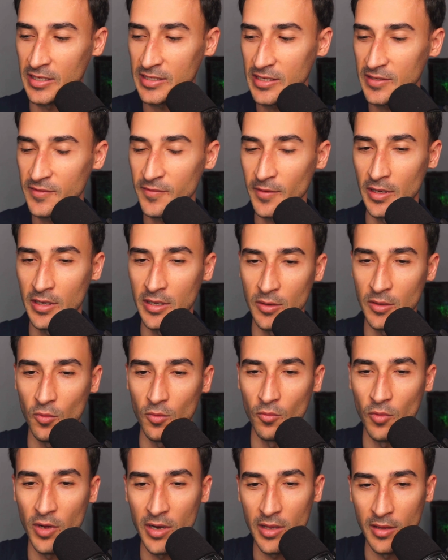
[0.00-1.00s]
is
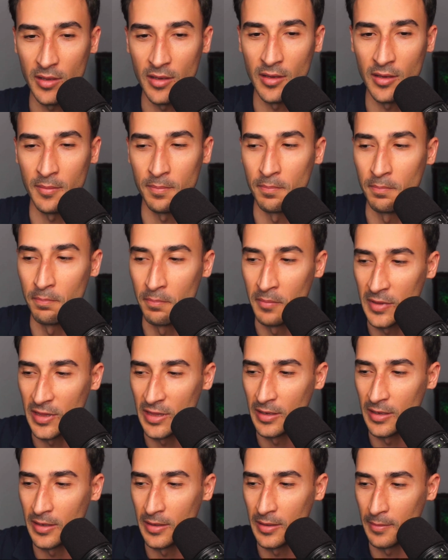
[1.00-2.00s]
one of
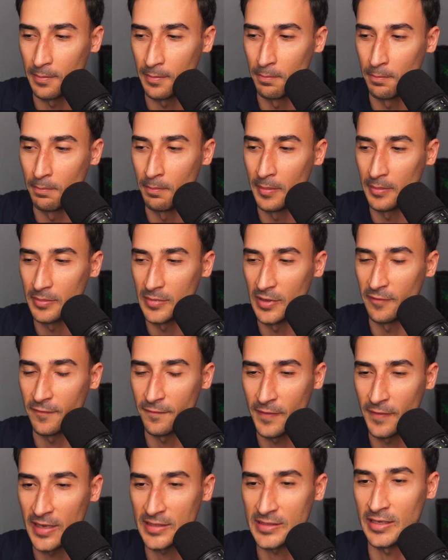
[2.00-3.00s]
the
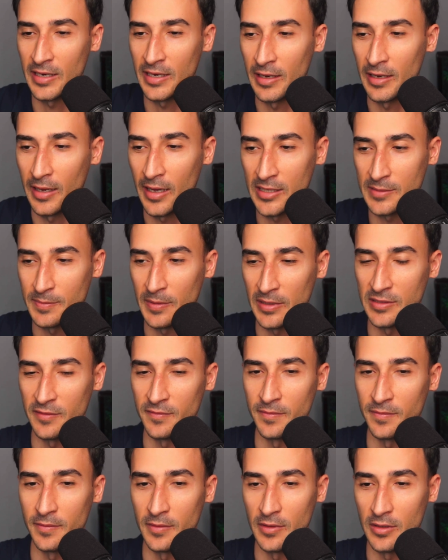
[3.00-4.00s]
fascinating aspects
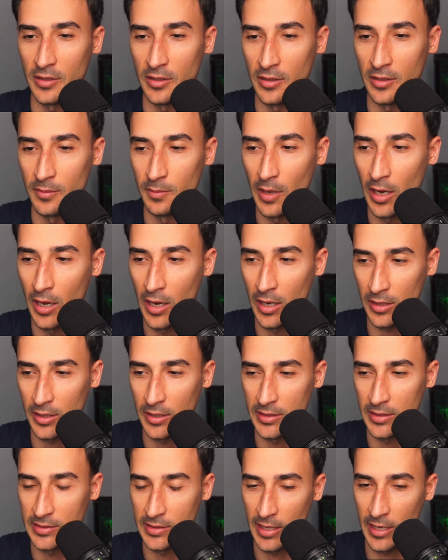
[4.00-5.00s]
of Akka,
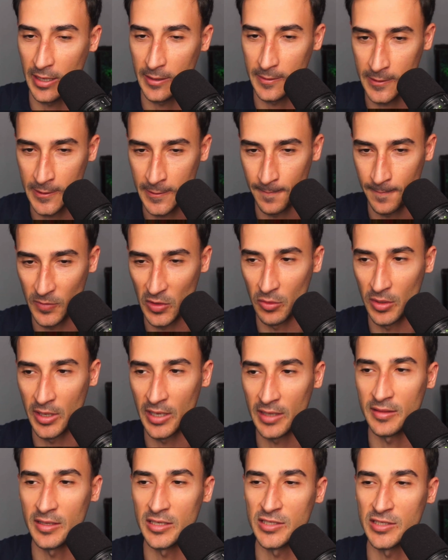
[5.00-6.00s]
is that you get
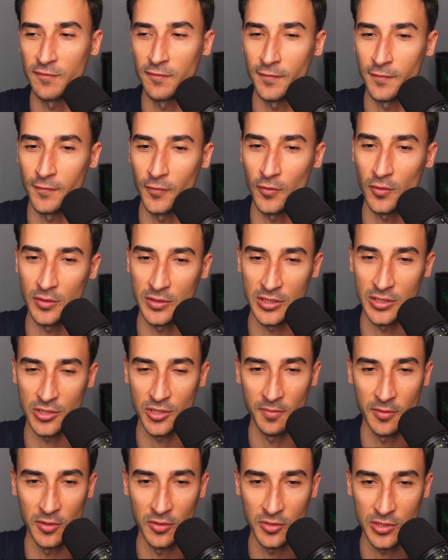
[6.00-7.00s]
this full
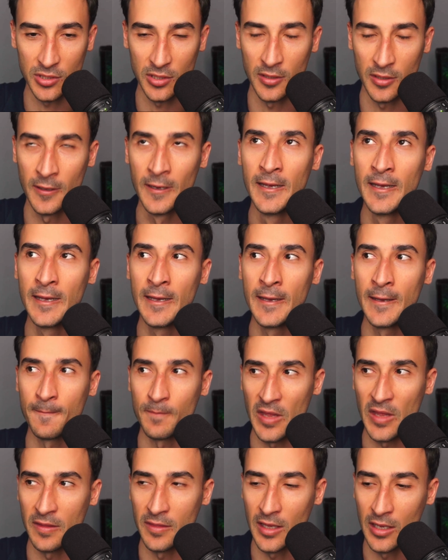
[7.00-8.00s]
distribution,
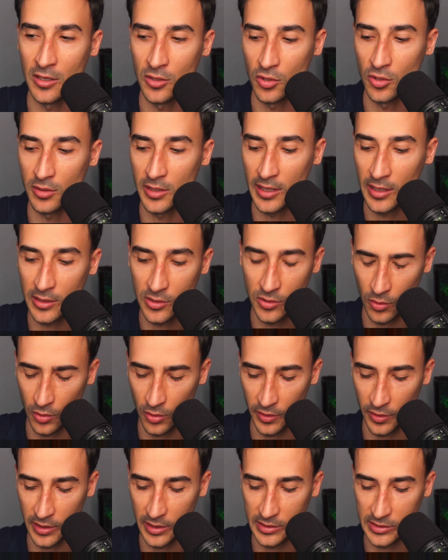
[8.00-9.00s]
and then you get all
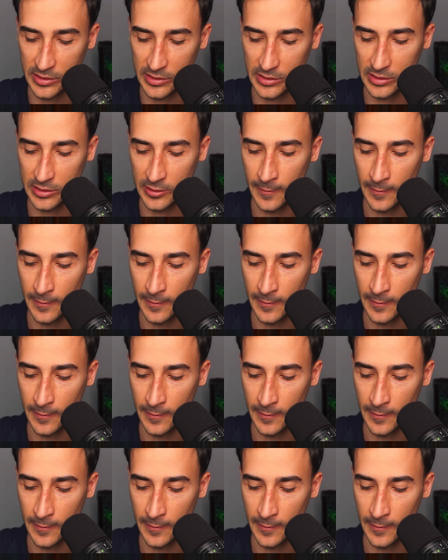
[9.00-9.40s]
these